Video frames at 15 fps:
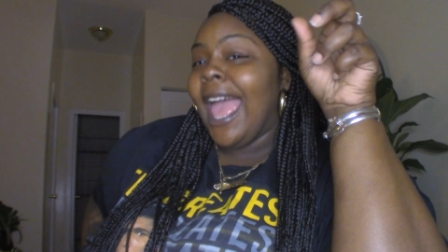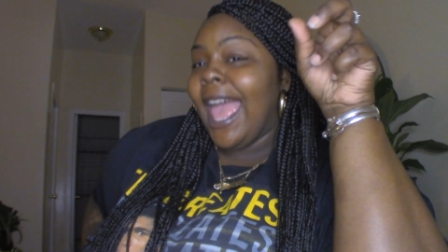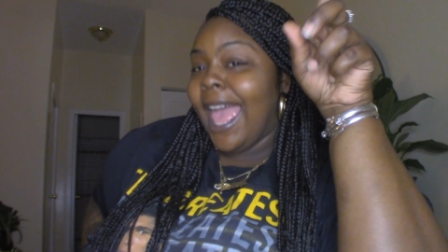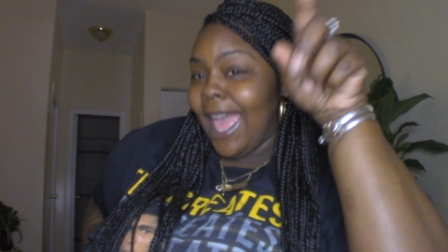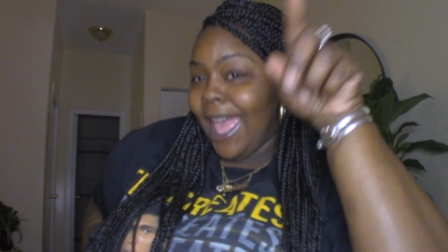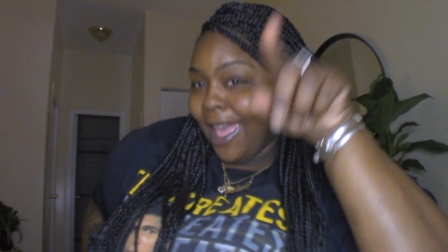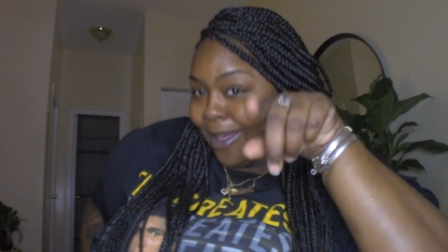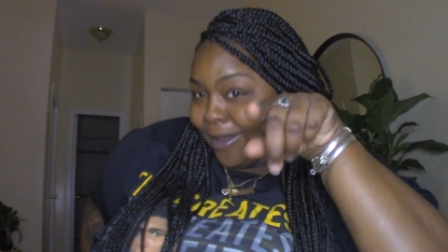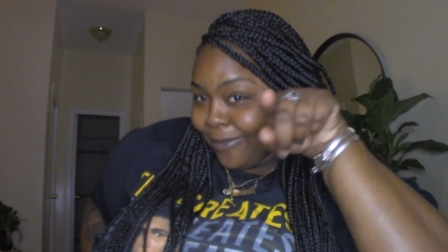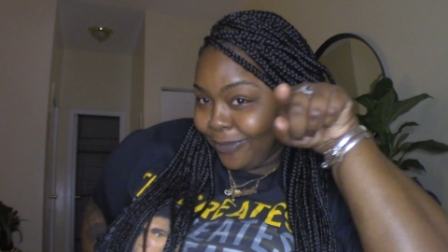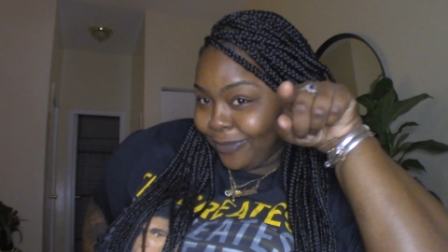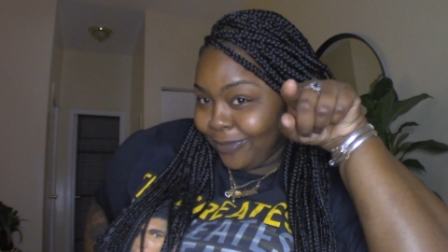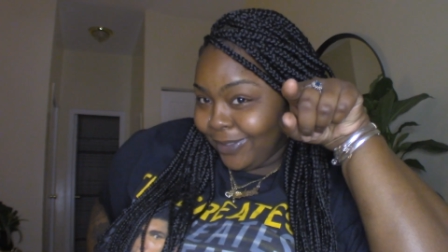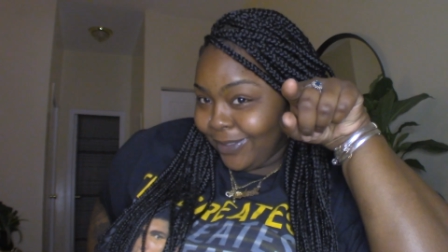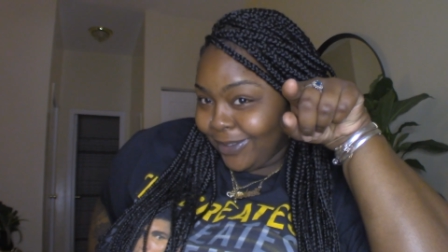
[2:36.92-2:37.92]

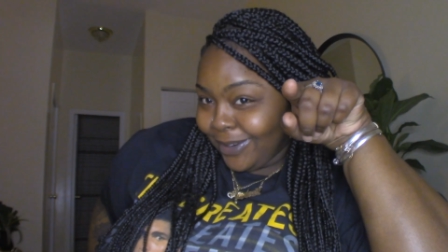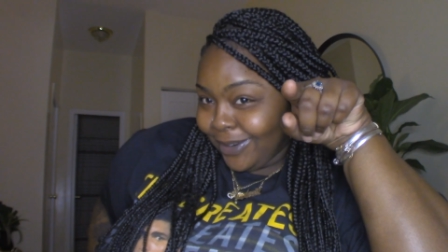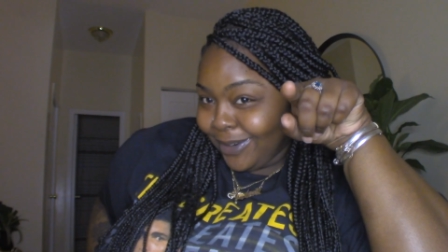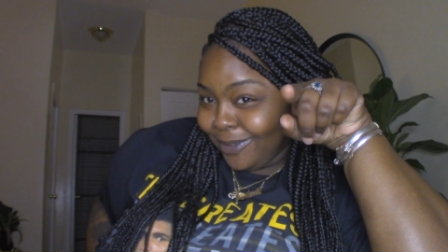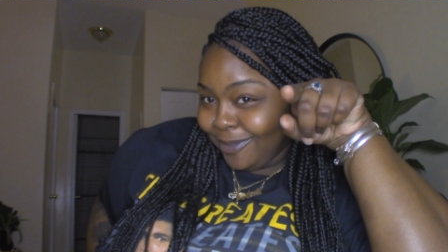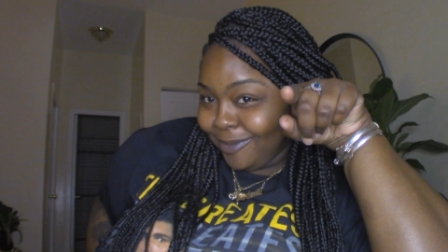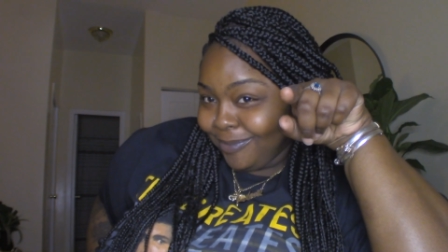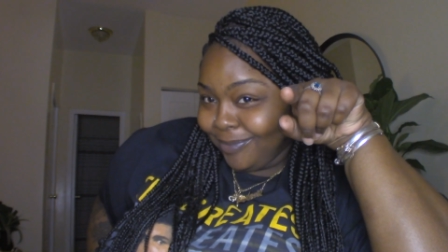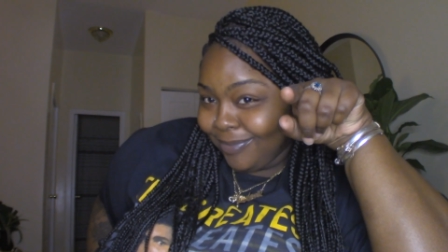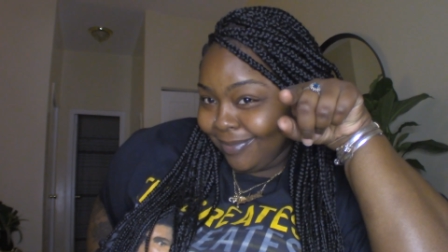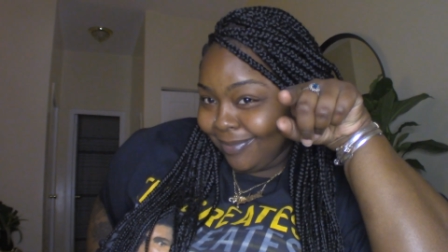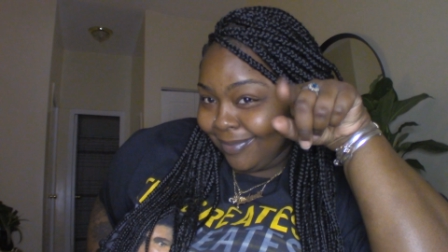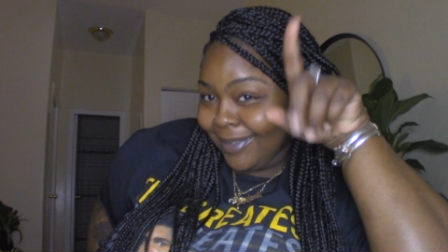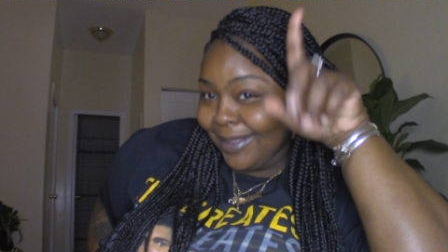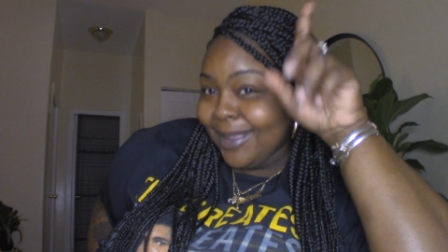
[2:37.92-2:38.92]
after
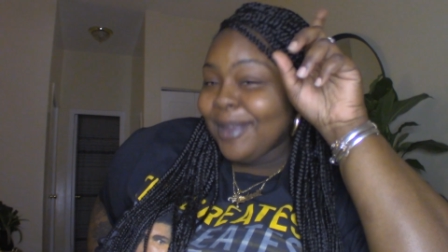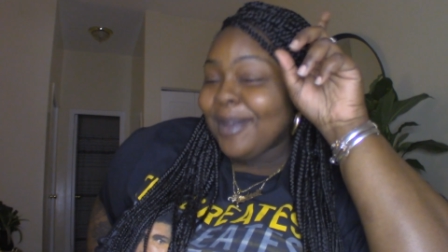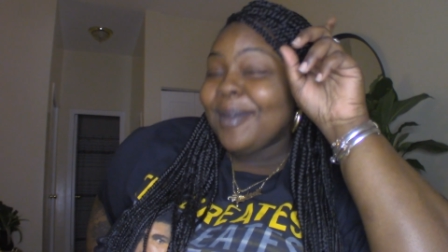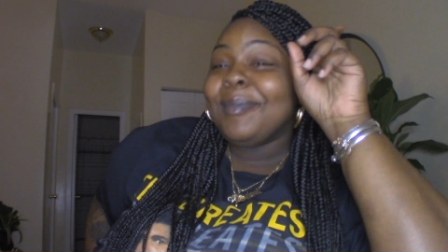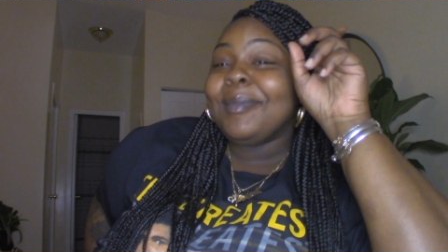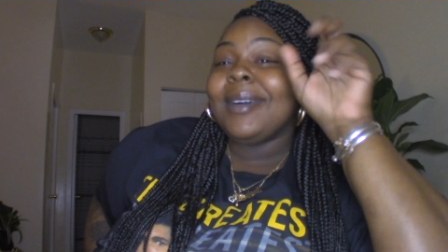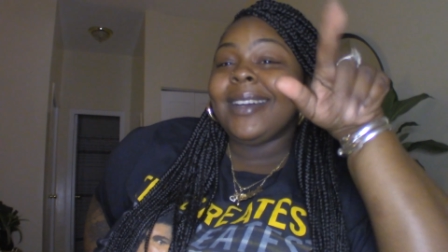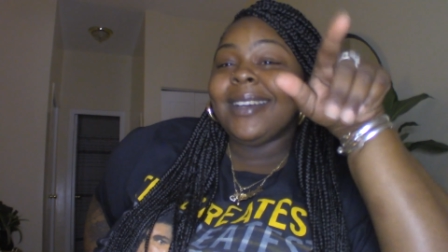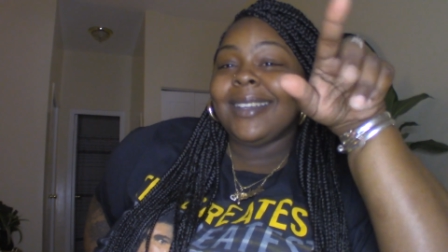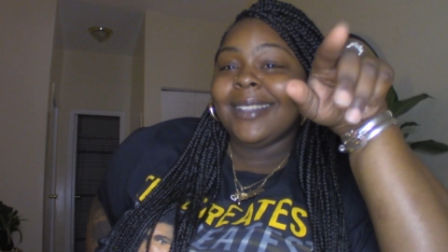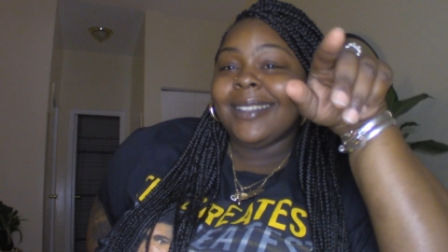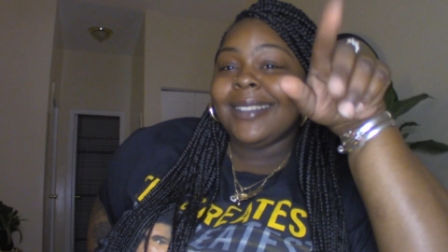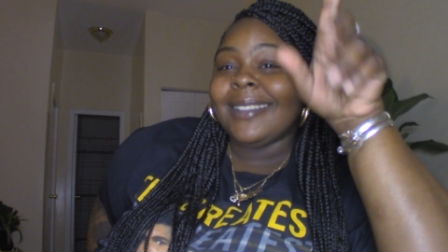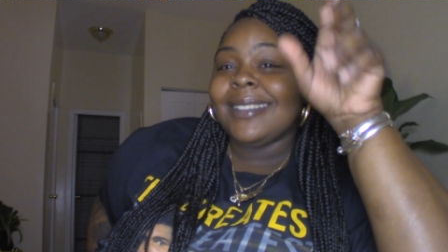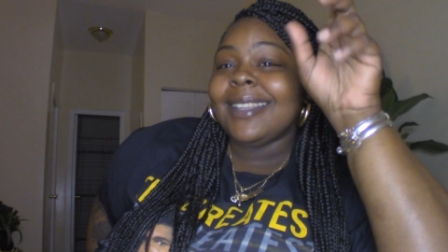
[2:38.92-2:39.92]

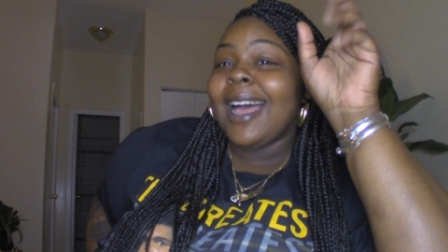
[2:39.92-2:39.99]
because